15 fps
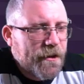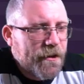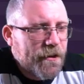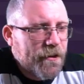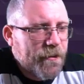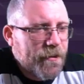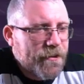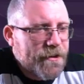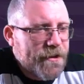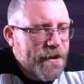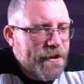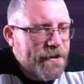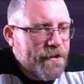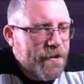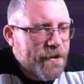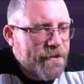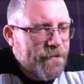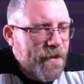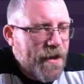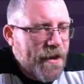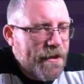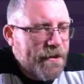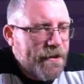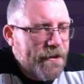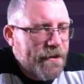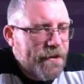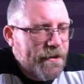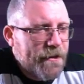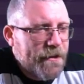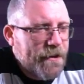Goebbels takes on his man,
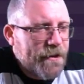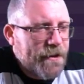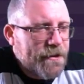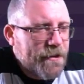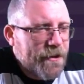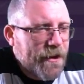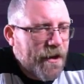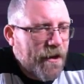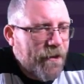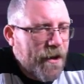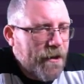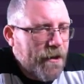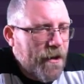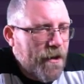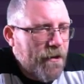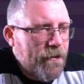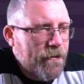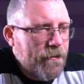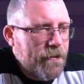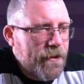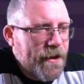and he's going to go it alone.